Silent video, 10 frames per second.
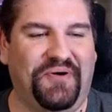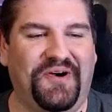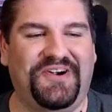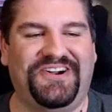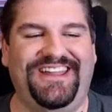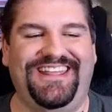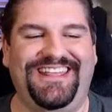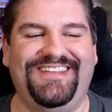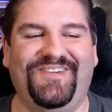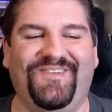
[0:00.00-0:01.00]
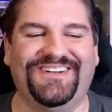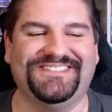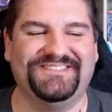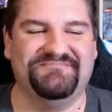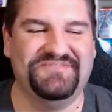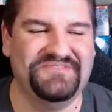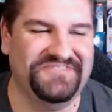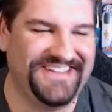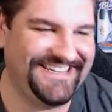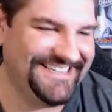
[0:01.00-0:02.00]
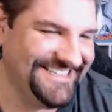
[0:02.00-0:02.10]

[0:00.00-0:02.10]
Party was the movie.